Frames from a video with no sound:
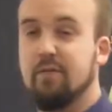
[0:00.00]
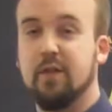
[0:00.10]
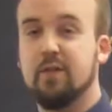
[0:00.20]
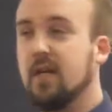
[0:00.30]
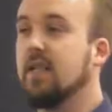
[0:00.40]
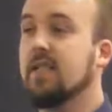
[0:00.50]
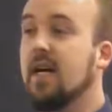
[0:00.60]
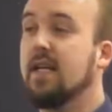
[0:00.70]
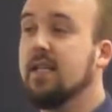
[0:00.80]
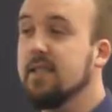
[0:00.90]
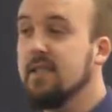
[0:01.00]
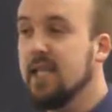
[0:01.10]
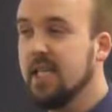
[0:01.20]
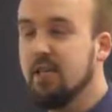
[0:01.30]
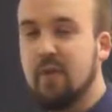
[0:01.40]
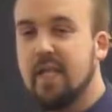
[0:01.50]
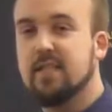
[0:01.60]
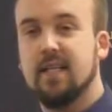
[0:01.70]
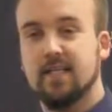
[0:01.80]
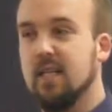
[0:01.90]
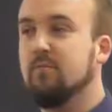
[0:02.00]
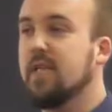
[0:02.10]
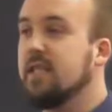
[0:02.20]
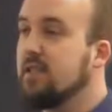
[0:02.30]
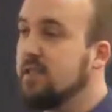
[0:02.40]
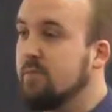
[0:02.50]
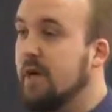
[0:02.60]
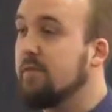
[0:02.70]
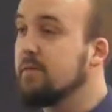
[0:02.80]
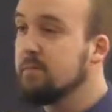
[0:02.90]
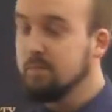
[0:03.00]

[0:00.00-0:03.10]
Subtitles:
If you start talking, you may say something that turns them off.